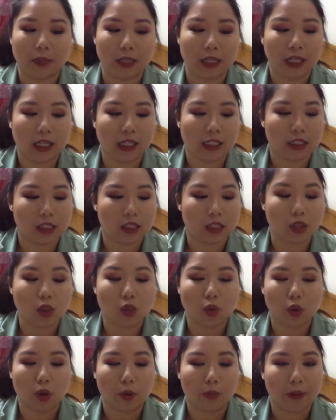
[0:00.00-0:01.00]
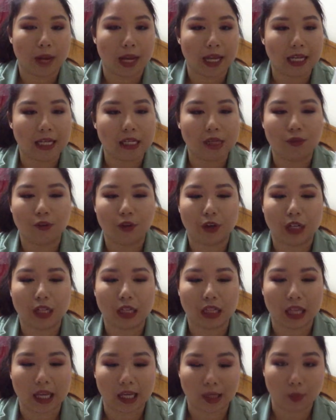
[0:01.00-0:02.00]
because the sorbet is very
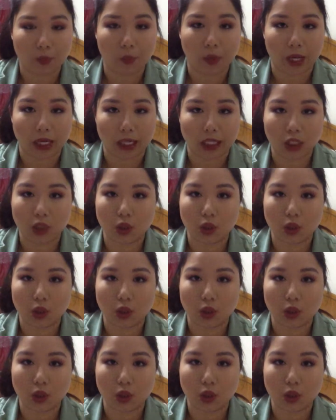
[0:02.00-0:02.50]
lightweight.